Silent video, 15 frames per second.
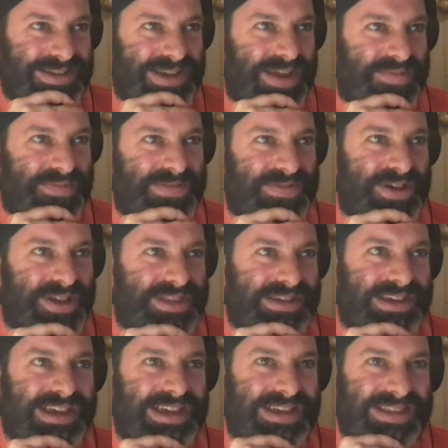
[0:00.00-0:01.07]
and we've got
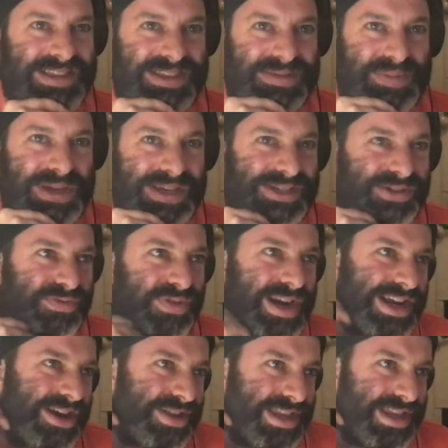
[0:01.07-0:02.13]
the the pixel
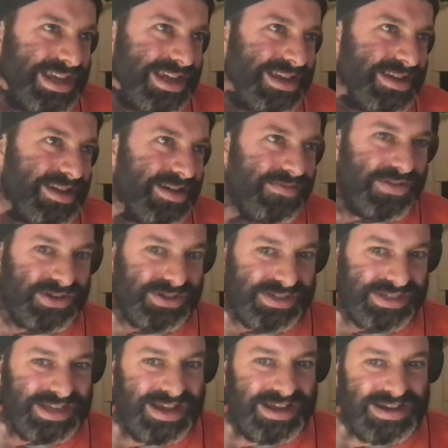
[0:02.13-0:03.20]
running on the official
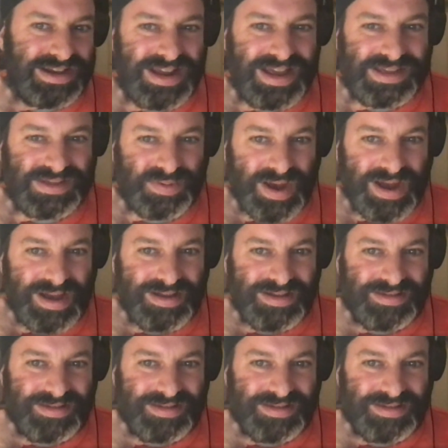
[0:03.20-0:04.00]
site as well.